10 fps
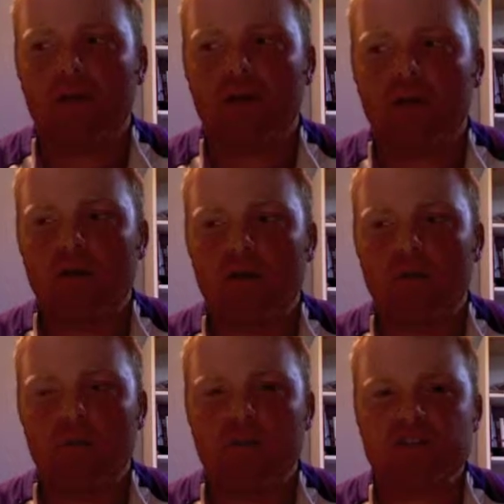
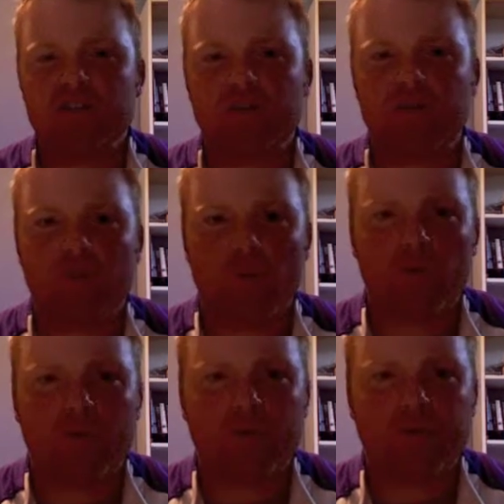If we just looked at
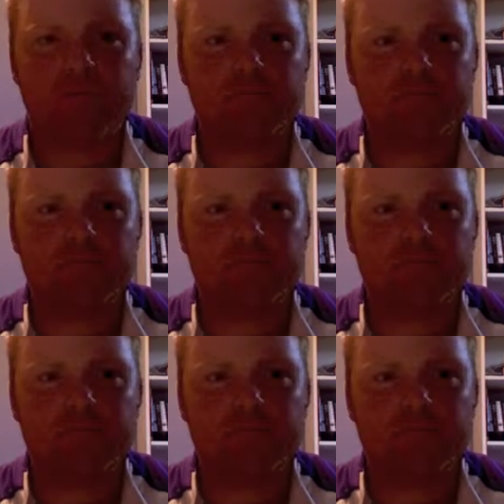4th grade